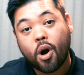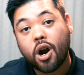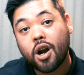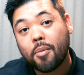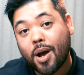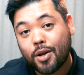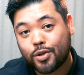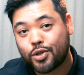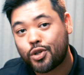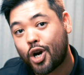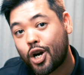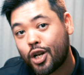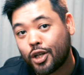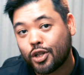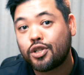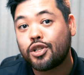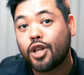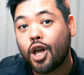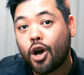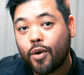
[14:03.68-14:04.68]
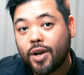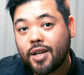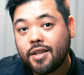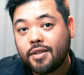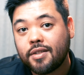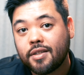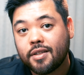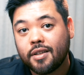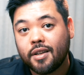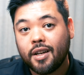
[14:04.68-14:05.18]
part about starting slow
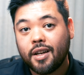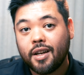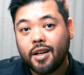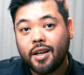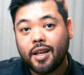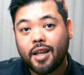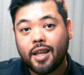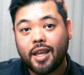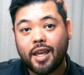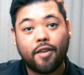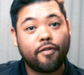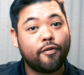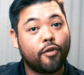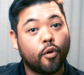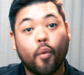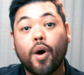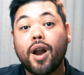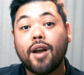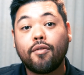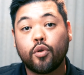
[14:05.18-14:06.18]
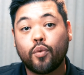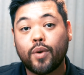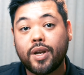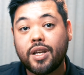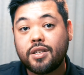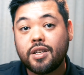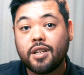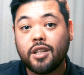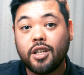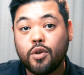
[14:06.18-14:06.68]
is, if for whatever
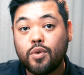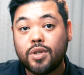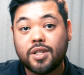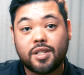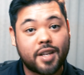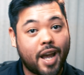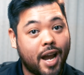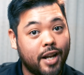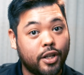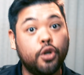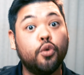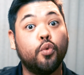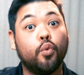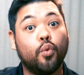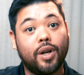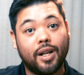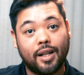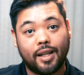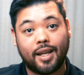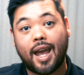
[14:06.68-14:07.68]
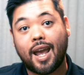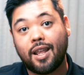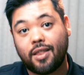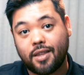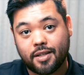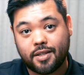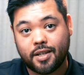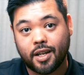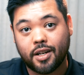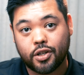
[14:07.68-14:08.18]
reason you decide you really hate
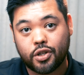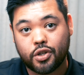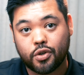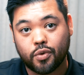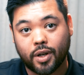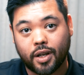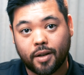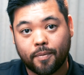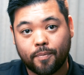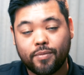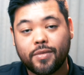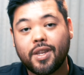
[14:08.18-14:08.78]
this industry,